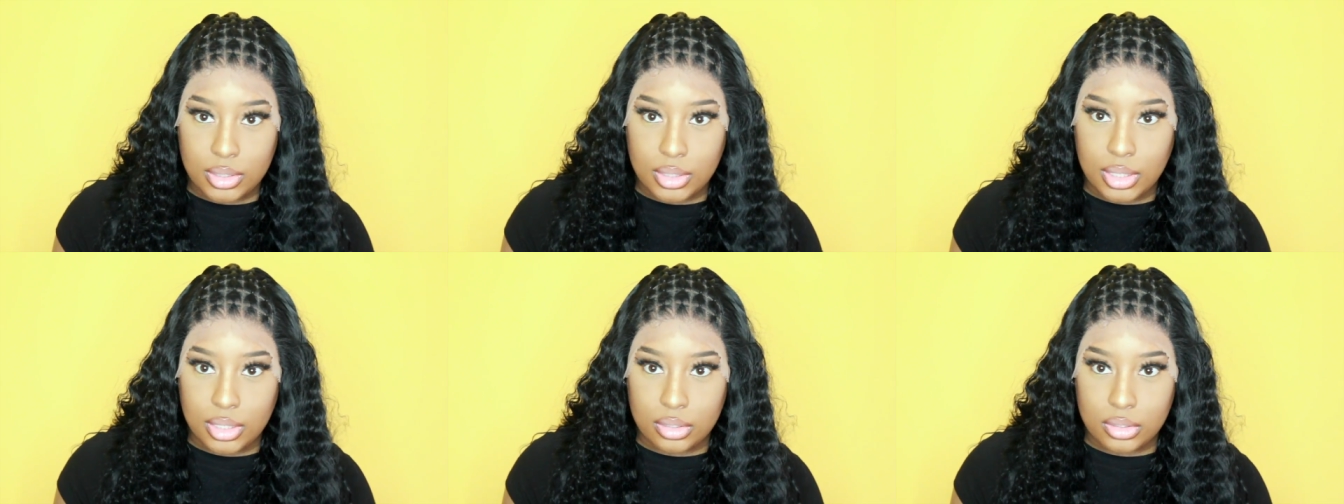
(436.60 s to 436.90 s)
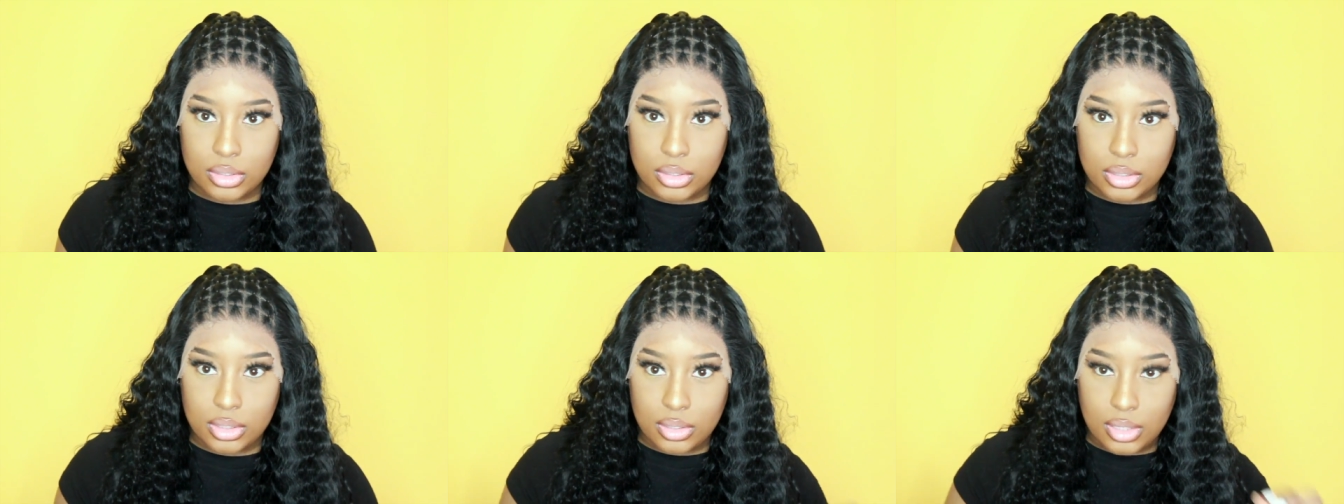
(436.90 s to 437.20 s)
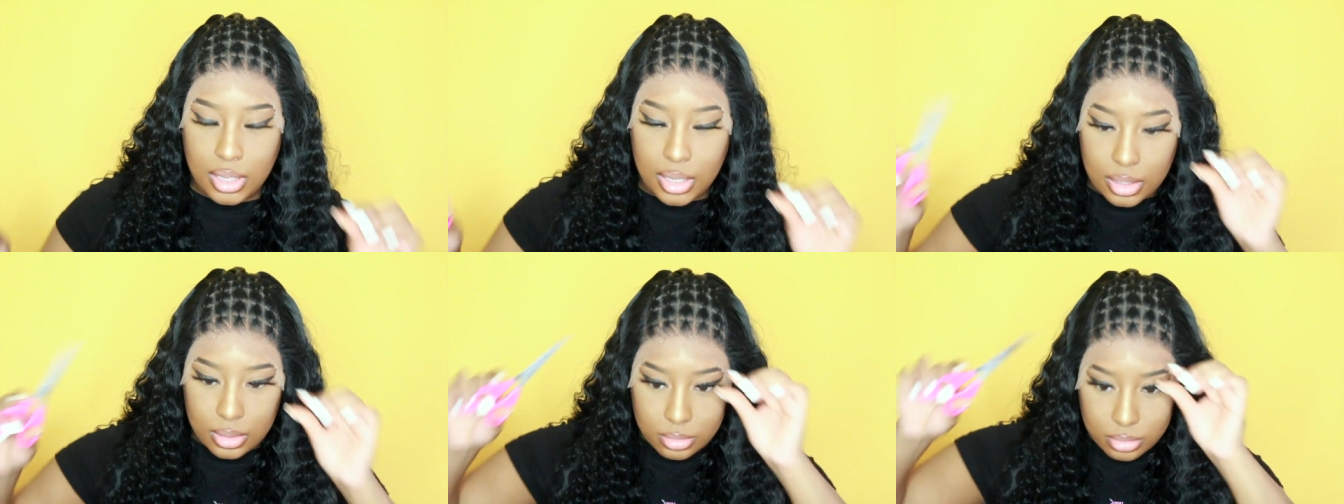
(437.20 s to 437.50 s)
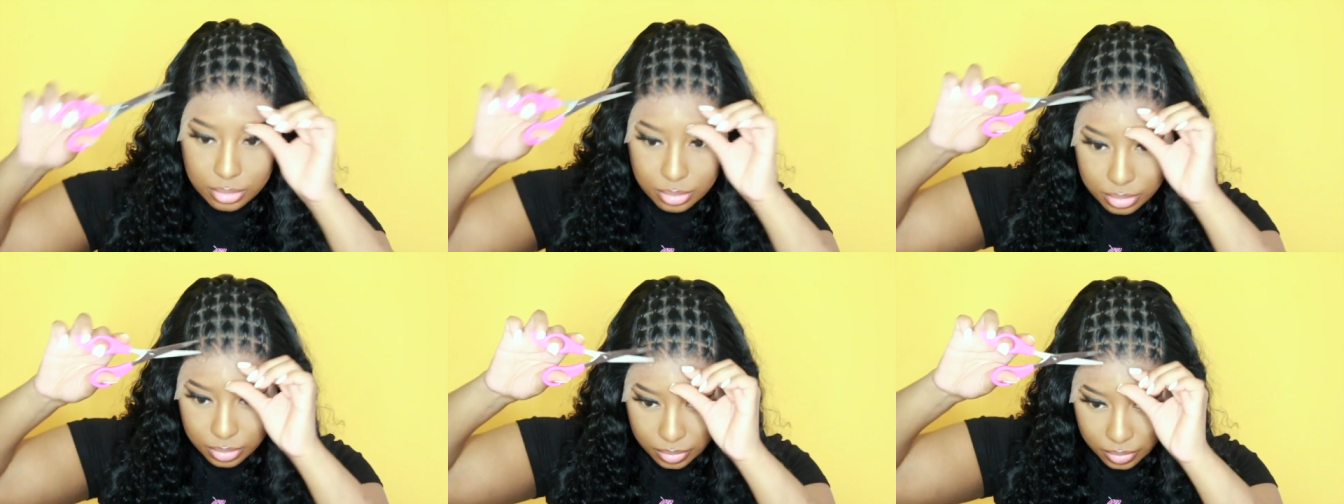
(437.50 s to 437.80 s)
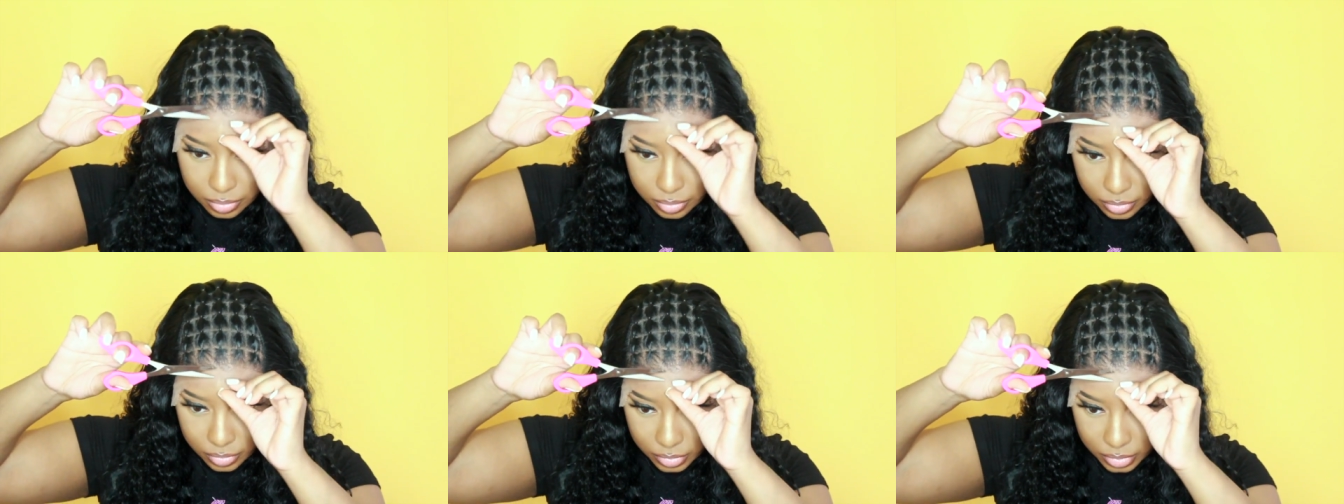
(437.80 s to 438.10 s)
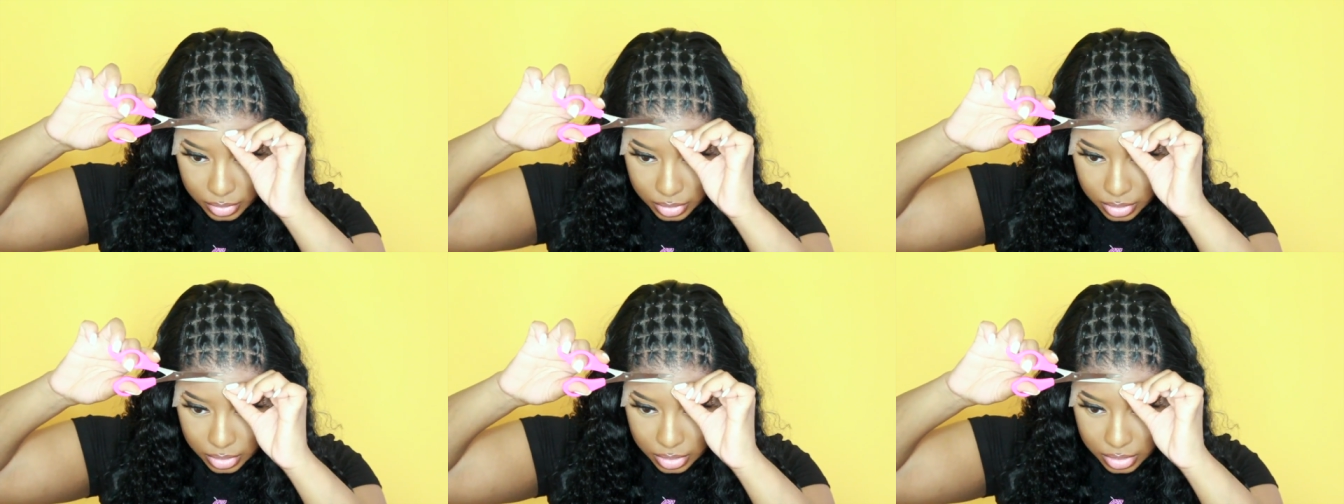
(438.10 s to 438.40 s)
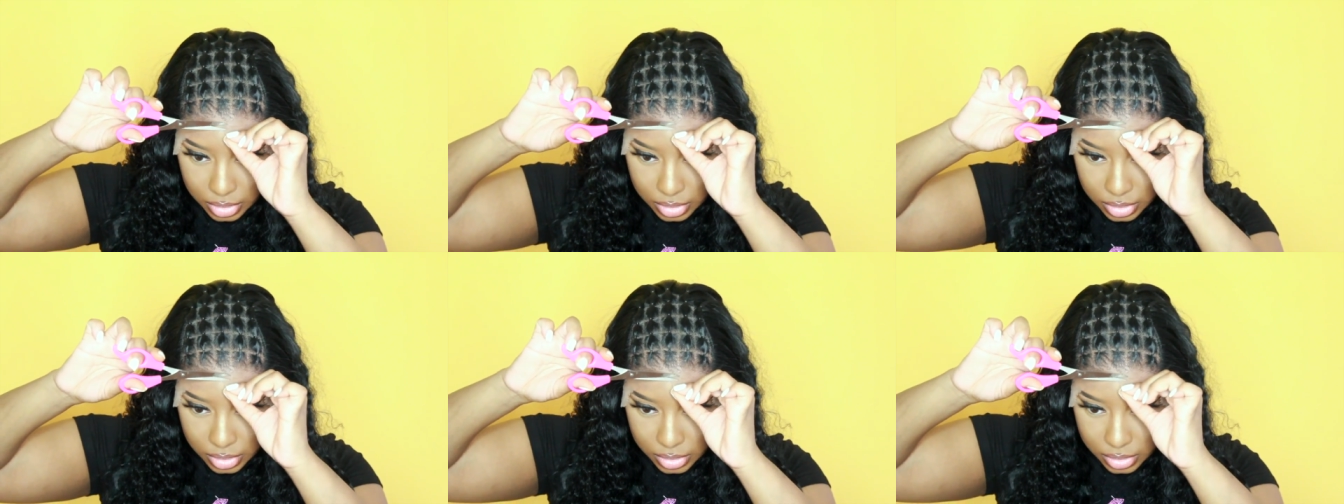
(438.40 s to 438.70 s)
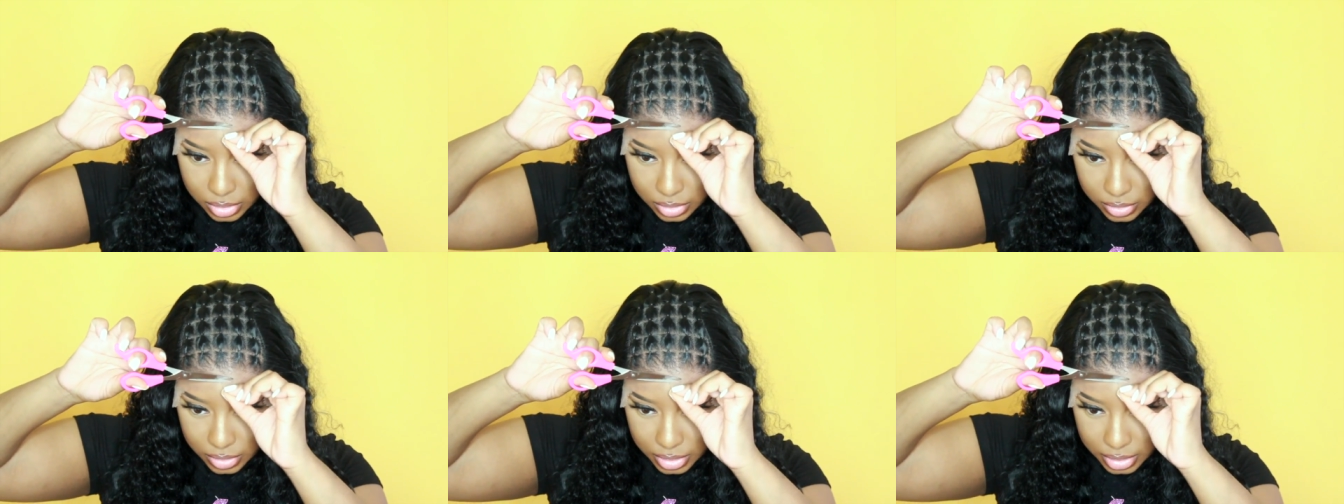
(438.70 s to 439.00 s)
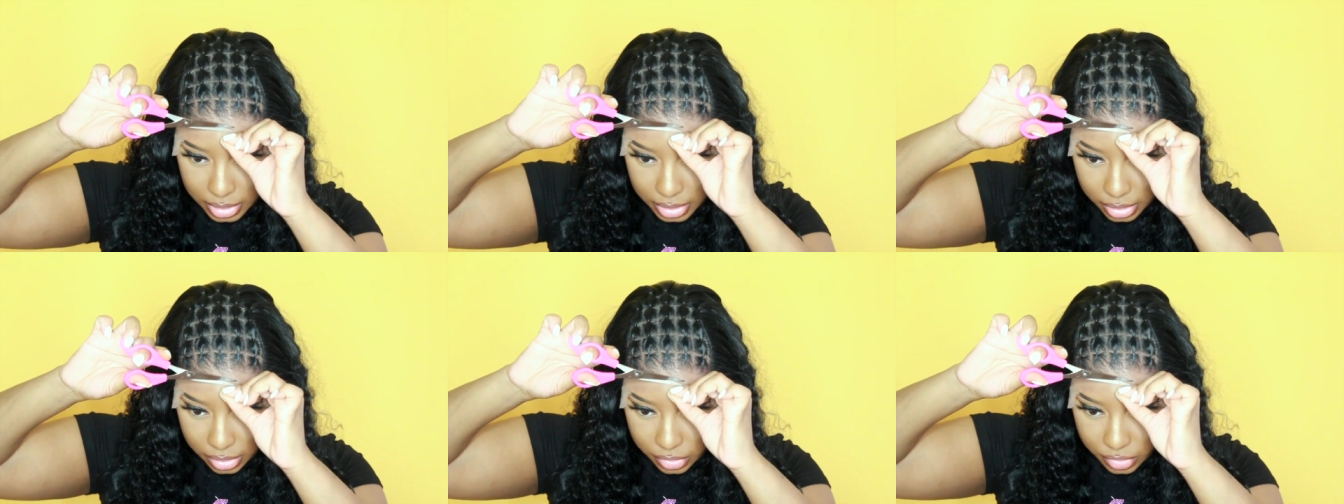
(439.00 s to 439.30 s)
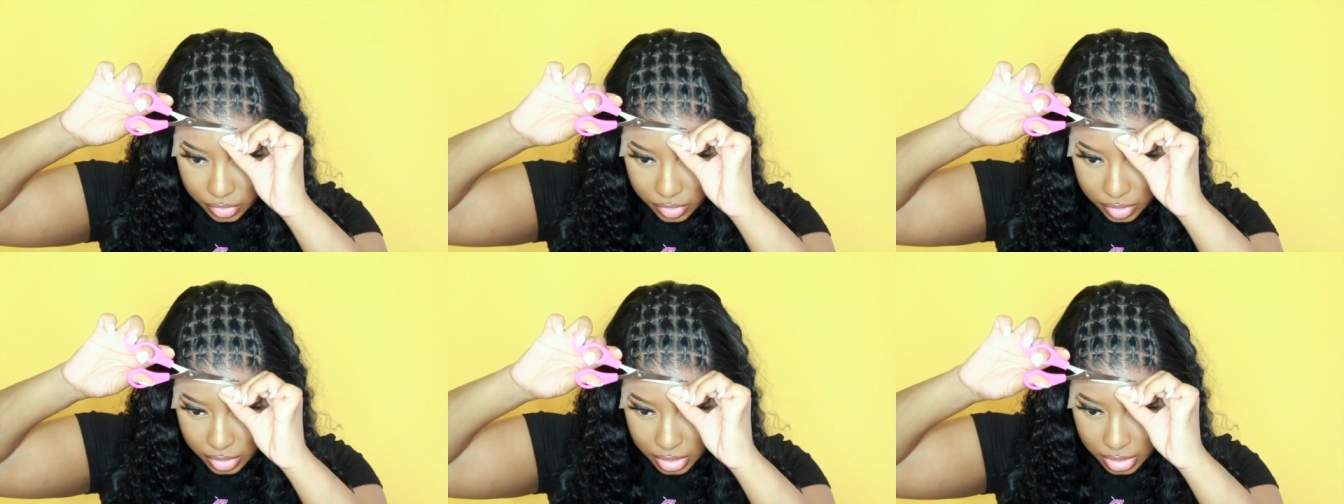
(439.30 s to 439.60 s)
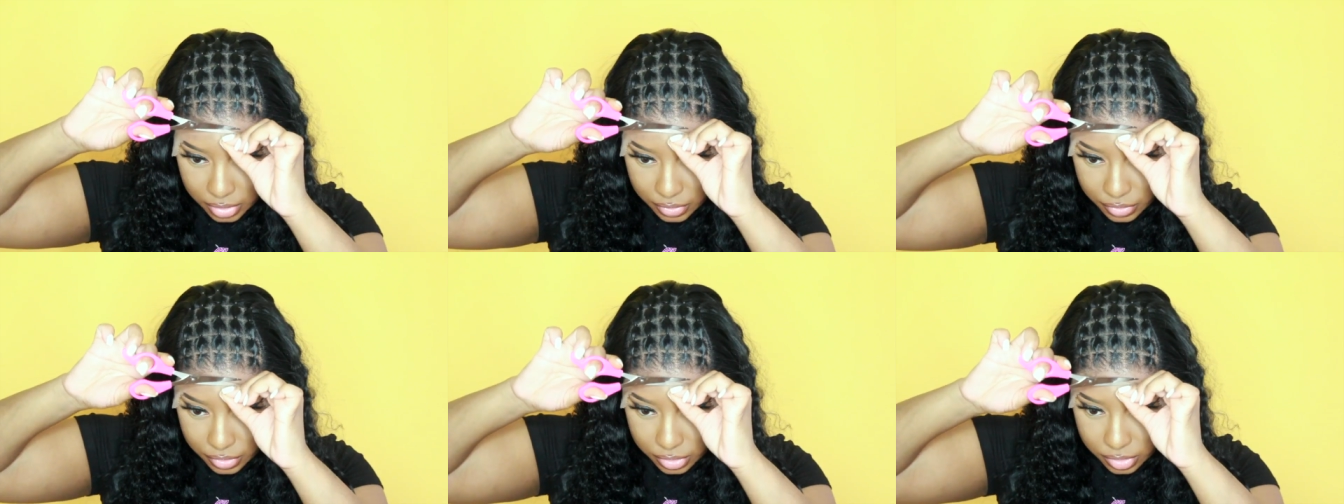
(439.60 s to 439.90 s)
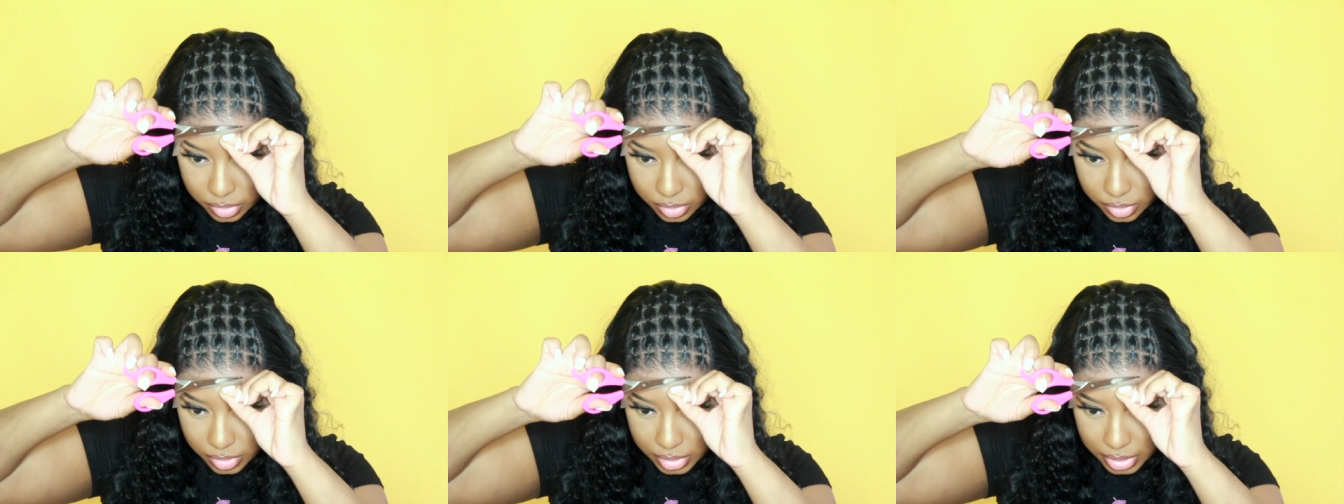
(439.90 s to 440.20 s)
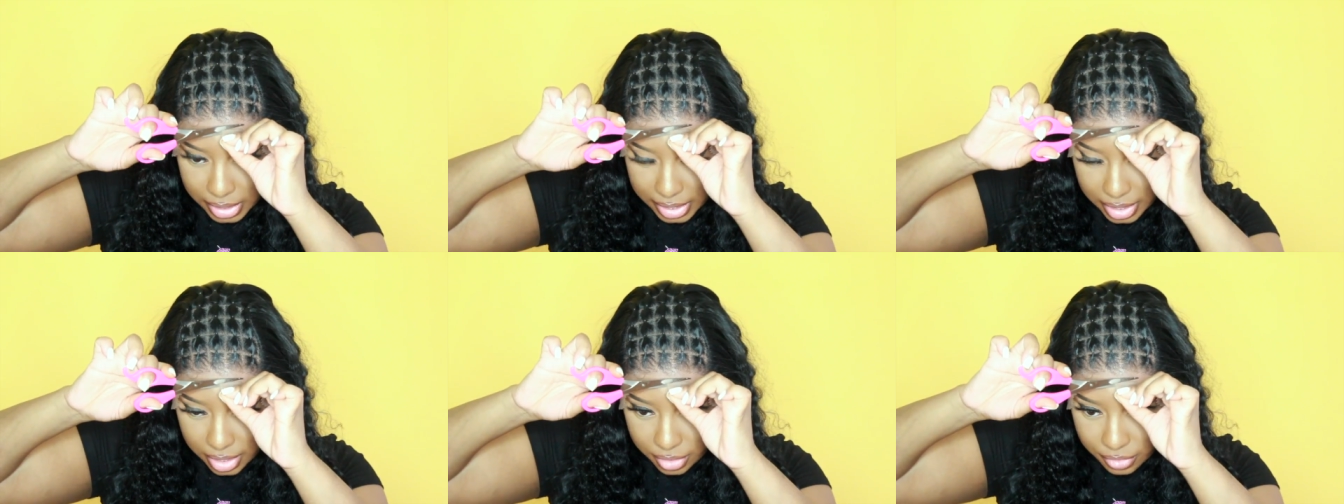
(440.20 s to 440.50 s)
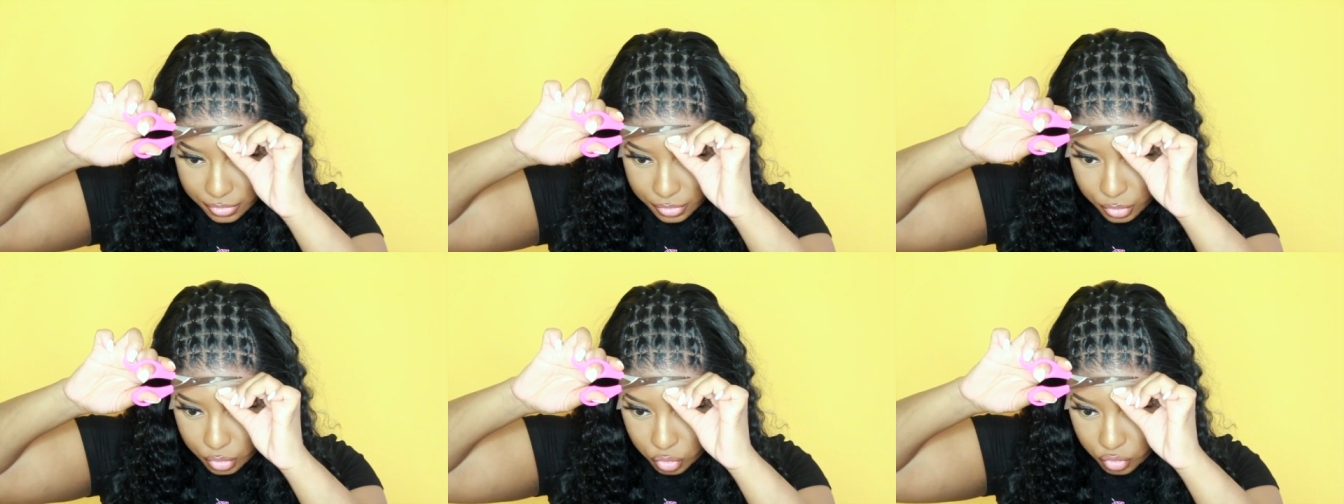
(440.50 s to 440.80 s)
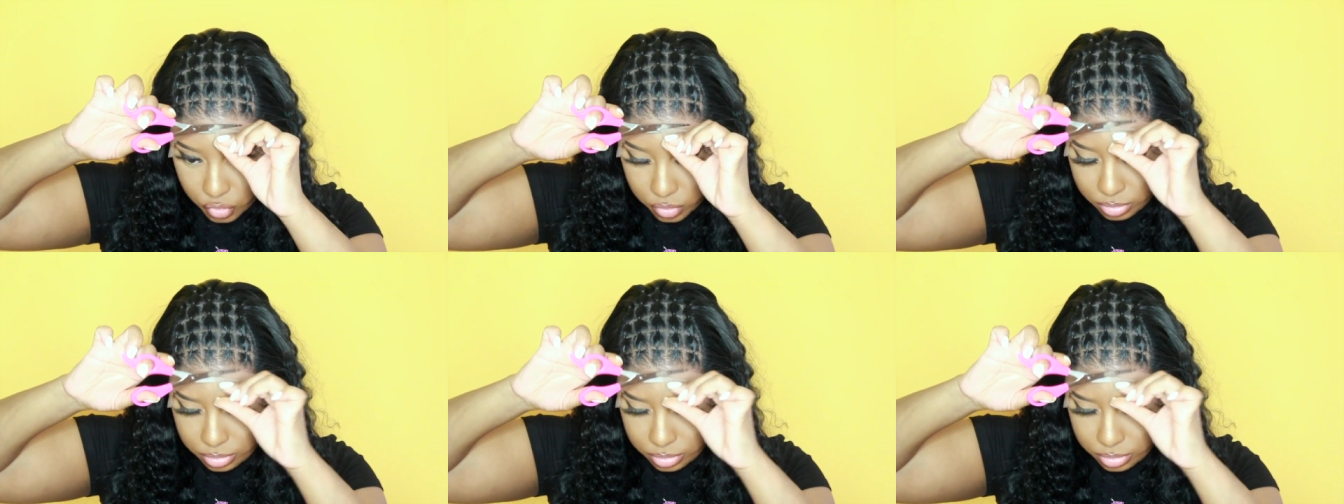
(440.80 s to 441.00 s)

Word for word: Now you see that? And then I just carefully, carefully,